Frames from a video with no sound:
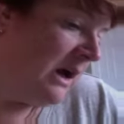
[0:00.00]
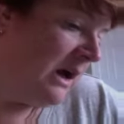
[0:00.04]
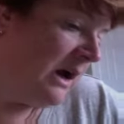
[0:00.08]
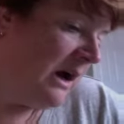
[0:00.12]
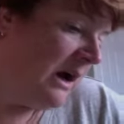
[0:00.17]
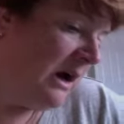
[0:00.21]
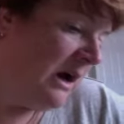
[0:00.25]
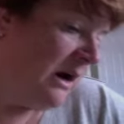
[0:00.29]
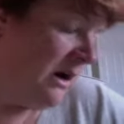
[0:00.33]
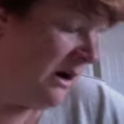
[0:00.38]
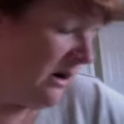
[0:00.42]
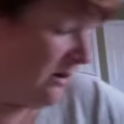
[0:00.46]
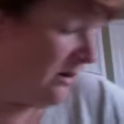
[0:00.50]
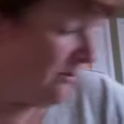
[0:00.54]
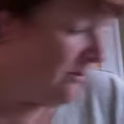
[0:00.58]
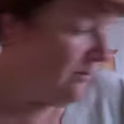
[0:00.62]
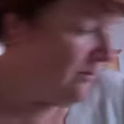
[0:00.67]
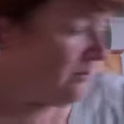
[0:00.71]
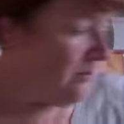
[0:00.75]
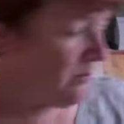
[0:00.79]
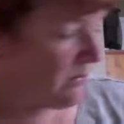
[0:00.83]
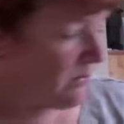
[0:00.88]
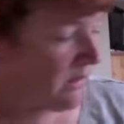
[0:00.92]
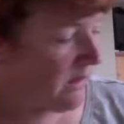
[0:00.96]

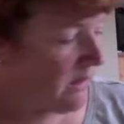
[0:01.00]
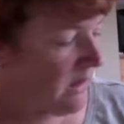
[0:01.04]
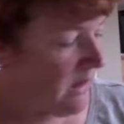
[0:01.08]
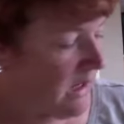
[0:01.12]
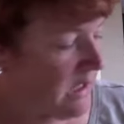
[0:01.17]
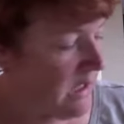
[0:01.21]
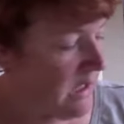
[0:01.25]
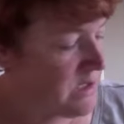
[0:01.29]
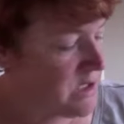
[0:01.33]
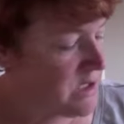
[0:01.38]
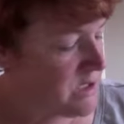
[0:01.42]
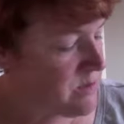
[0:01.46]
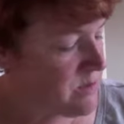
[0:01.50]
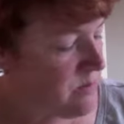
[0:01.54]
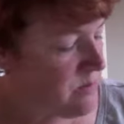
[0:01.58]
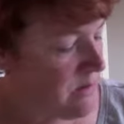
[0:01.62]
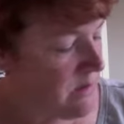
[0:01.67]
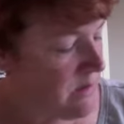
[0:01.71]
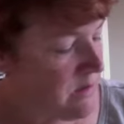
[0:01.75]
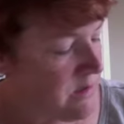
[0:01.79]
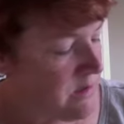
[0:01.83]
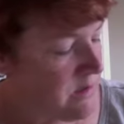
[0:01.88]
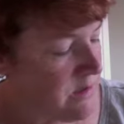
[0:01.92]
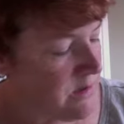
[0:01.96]
I just
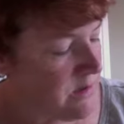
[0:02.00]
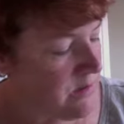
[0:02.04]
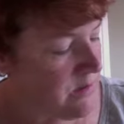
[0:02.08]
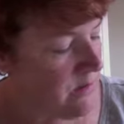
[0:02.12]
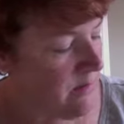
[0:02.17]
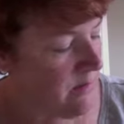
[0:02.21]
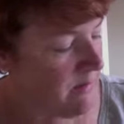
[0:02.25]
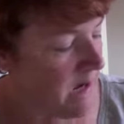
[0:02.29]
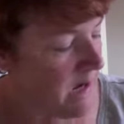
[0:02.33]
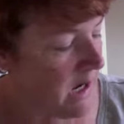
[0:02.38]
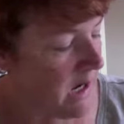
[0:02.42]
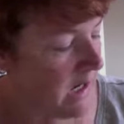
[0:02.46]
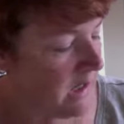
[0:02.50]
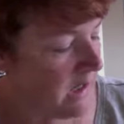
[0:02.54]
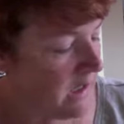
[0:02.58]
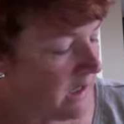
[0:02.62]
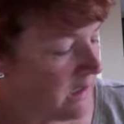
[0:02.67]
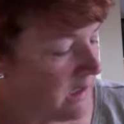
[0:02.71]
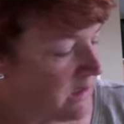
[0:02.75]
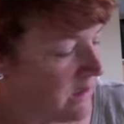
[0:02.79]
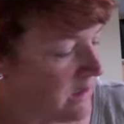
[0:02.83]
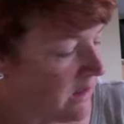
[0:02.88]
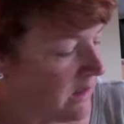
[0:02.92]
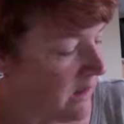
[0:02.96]
wanted to
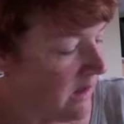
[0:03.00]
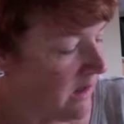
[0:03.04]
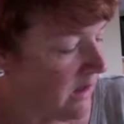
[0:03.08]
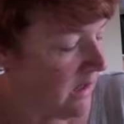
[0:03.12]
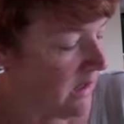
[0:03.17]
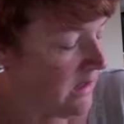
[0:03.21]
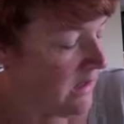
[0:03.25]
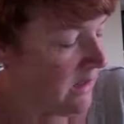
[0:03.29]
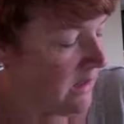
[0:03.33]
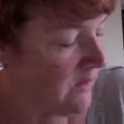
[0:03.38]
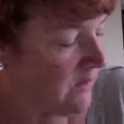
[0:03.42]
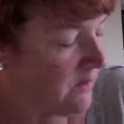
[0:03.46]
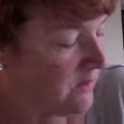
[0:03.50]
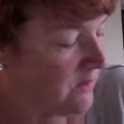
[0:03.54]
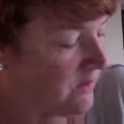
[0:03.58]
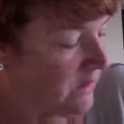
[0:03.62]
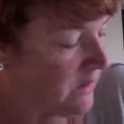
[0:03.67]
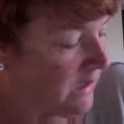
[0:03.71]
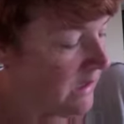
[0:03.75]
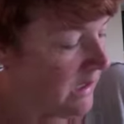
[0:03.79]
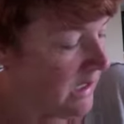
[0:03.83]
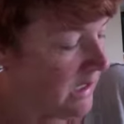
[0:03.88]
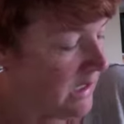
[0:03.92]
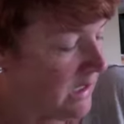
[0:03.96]
highlight another
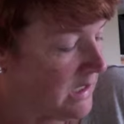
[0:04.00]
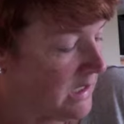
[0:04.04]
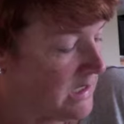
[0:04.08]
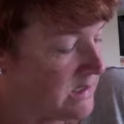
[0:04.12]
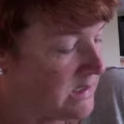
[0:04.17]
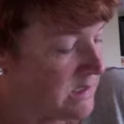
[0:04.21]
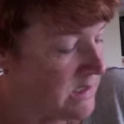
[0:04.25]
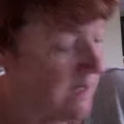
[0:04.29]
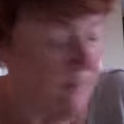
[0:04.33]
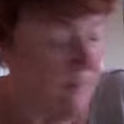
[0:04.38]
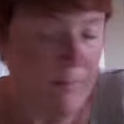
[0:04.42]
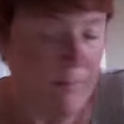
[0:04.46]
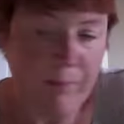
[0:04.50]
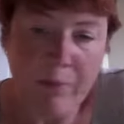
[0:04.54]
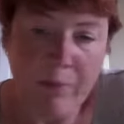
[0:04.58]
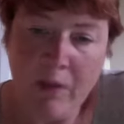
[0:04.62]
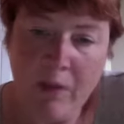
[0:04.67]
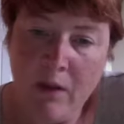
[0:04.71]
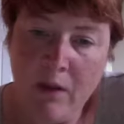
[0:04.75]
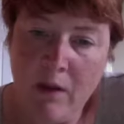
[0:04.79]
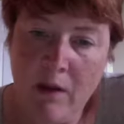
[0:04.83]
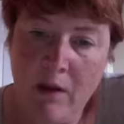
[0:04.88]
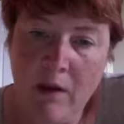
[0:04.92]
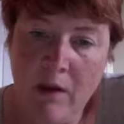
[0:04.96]
thing is
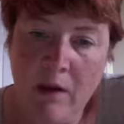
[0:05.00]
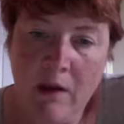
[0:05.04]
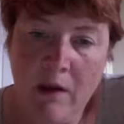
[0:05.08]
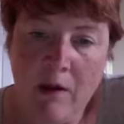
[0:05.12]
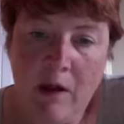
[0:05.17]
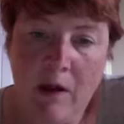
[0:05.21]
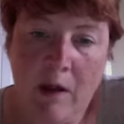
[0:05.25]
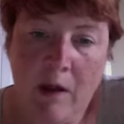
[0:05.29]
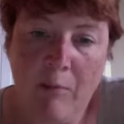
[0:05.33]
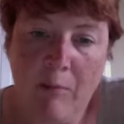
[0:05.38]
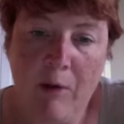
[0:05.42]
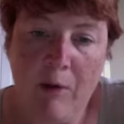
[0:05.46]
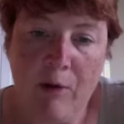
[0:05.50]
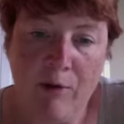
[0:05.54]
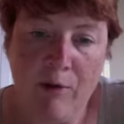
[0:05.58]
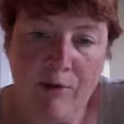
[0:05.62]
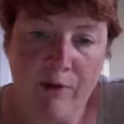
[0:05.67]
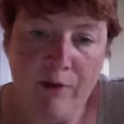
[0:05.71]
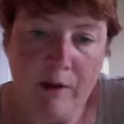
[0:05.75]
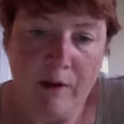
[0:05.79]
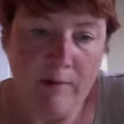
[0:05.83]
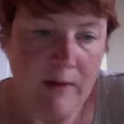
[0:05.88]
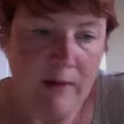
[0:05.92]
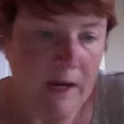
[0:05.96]
about
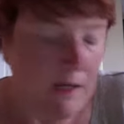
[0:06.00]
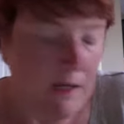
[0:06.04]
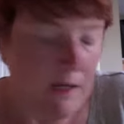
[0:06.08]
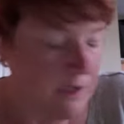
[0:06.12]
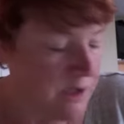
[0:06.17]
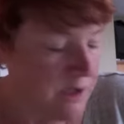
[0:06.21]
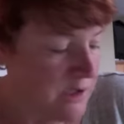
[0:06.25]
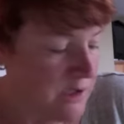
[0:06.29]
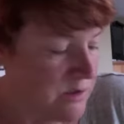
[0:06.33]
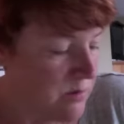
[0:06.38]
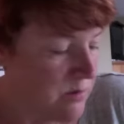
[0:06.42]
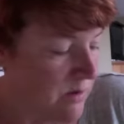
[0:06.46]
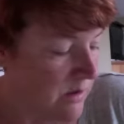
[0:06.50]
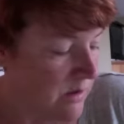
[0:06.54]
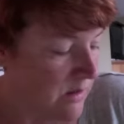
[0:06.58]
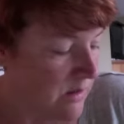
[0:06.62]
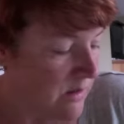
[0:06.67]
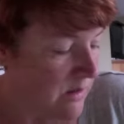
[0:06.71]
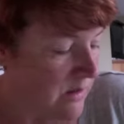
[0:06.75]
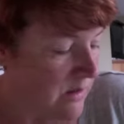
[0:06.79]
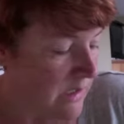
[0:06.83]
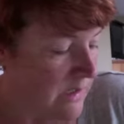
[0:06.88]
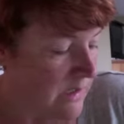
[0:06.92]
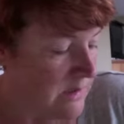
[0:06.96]
feedback. Just one of
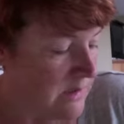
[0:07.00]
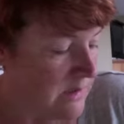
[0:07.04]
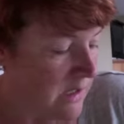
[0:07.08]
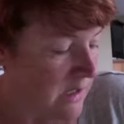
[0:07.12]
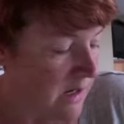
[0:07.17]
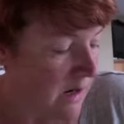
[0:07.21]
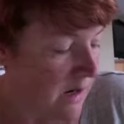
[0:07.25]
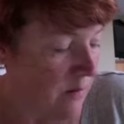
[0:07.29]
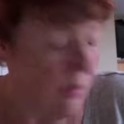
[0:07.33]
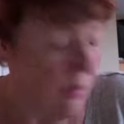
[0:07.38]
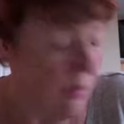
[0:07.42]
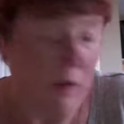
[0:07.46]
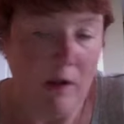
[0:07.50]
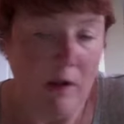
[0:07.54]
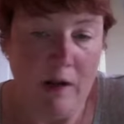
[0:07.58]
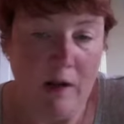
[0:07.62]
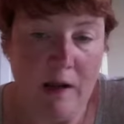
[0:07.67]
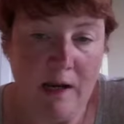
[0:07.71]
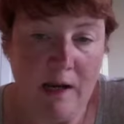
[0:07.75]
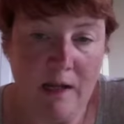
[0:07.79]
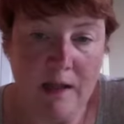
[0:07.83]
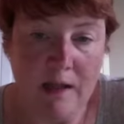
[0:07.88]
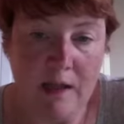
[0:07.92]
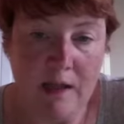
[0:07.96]
the things that I really
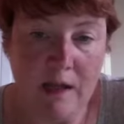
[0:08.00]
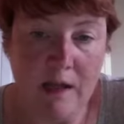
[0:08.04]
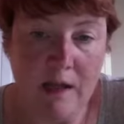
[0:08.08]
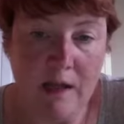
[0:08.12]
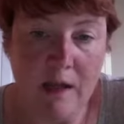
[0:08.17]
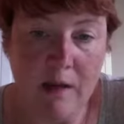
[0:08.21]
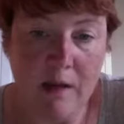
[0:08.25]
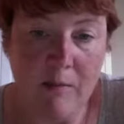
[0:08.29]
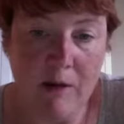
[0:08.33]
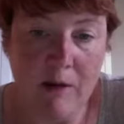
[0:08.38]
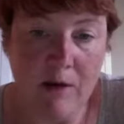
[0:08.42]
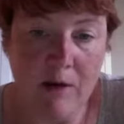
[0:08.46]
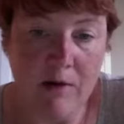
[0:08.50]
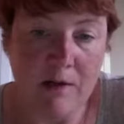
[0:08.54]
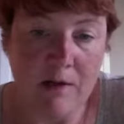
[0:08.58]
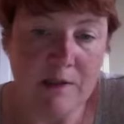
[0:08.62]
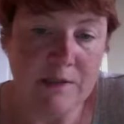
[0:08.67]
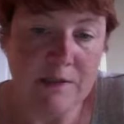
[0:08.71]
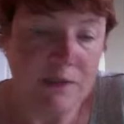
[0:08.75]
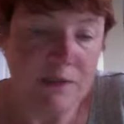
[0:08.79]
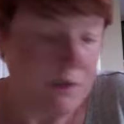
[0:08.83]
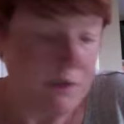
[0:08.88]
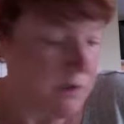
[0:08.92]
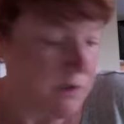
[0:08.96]
liked thinking about
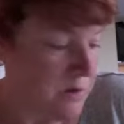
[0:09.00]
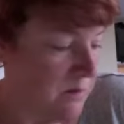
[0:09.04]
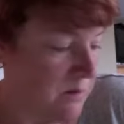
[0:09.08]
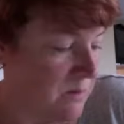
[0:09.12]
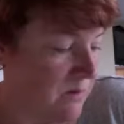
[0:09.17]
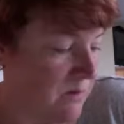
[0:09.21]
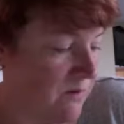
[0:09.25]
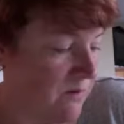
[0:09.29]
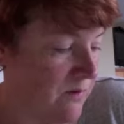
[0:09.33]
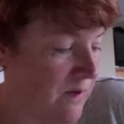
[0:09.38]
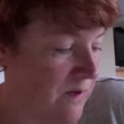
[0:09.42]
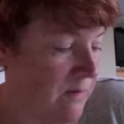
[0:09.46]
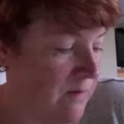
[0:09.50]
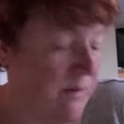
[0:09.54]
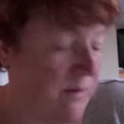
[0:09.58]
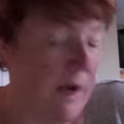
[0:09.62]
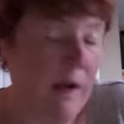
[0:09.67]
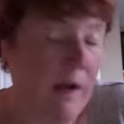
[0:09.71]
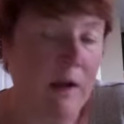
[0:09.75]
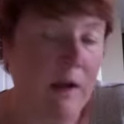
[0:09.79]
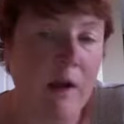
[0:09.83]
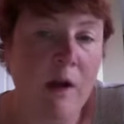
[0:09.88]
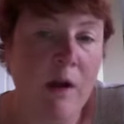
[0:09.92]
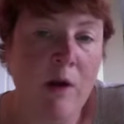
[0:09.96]
is descriptive
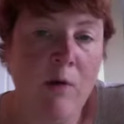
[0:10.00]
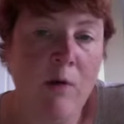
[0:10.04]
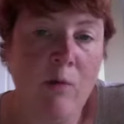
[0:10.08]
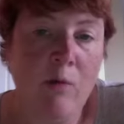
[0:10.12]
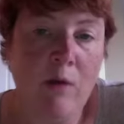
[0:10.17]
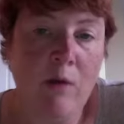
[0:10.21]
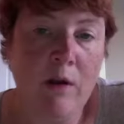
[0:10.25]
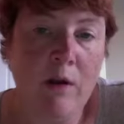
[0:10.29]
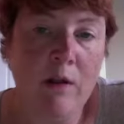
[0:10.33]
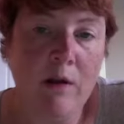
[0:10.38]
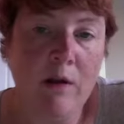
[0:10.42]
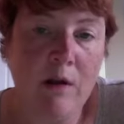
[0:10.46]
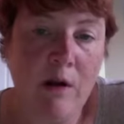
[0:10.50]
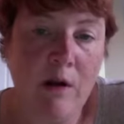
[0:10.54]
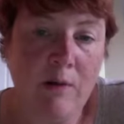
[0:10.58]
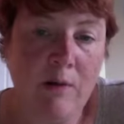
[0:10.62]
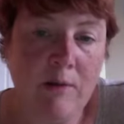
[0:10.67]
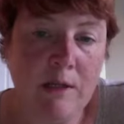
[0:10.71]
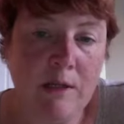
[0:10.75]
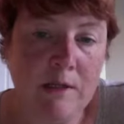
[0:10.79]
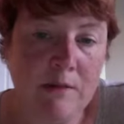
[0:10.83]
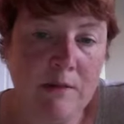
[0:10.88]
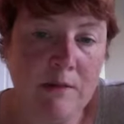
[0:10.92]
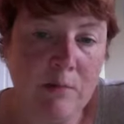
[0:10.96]
feedback. One of the
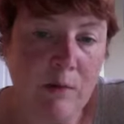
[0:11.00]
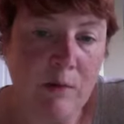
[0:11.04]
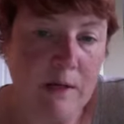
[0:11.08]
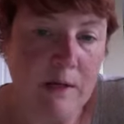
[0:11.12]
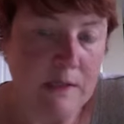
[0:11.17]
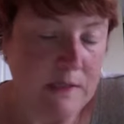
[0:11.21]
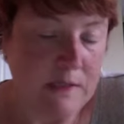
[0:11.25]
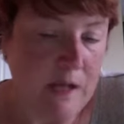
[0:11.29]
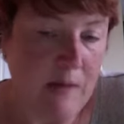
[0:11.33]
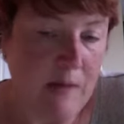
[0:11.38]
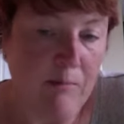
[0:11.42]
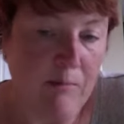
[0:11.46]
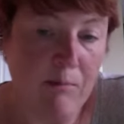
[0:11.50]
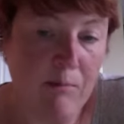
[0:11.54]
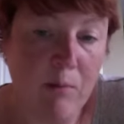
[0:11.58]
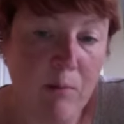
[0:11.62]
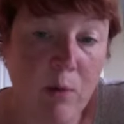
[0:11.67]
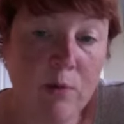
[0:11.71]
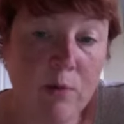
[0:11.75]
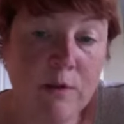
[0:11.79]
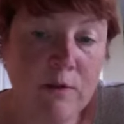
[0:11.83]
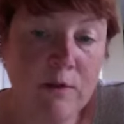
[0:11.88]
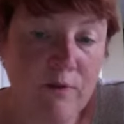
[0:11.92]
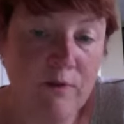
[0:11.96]
comments was that
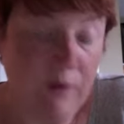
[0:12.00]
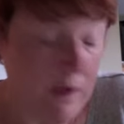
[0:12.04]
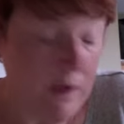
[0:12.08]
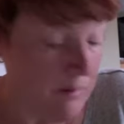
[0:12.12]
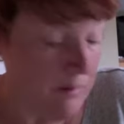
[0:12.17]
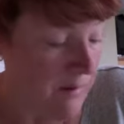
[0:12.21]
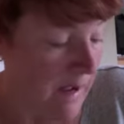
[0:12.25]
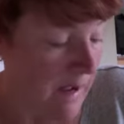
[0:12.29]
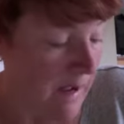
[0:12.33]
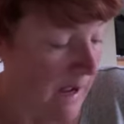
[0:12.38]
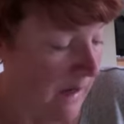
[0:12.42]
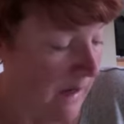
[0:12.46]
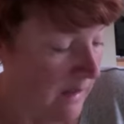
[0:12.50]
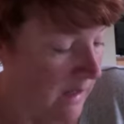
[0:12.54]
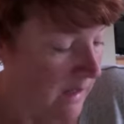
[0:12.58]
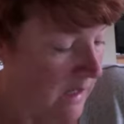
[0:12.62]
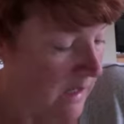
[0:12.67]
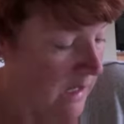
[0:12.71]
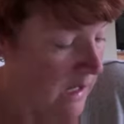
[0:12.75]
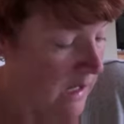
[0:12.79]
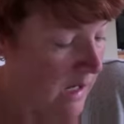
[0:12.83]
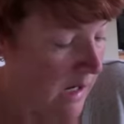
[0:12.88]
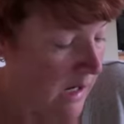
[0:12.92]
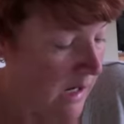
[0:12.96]
most feedback
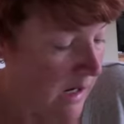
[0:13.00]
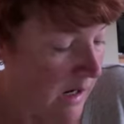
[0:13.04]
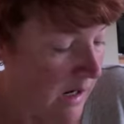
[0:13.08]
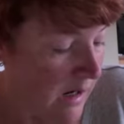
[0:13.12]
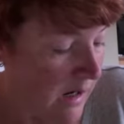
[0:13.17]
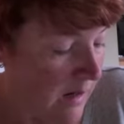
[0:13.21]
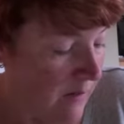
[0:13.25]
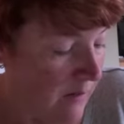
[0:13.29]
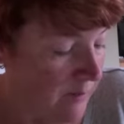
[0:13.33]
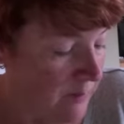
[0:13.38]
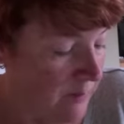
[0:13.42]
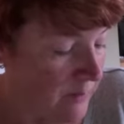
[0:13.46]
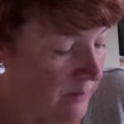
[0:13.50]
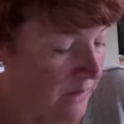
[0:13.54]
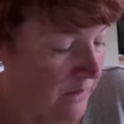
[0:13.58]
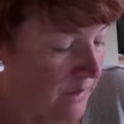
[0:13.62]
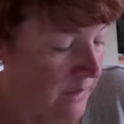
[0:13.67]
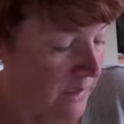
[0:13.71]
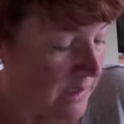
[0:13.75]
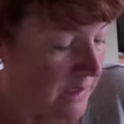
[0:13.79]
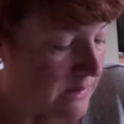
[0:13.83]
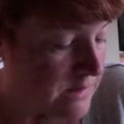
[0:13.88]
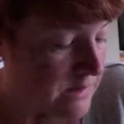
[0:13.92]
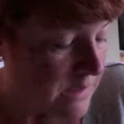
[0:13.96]

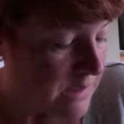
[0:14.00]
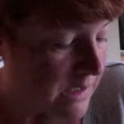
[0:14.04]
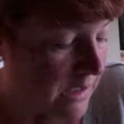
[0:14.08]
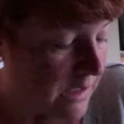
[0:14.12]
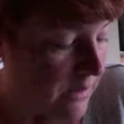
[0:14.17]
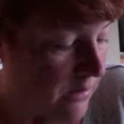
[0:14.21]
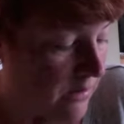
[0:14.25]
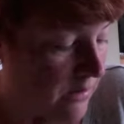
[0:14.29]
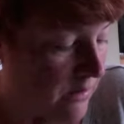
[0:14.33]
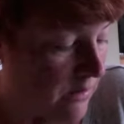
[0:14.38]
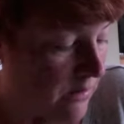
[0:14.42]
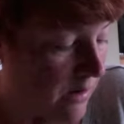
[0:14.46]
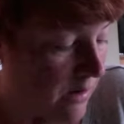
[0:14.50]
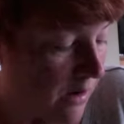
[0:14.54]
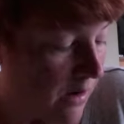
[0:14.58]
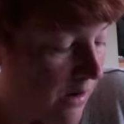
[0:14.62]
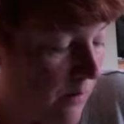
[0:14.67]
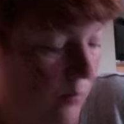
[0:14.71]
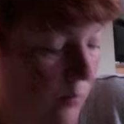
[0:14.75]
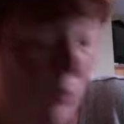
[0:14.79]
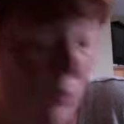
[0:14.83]
is geared on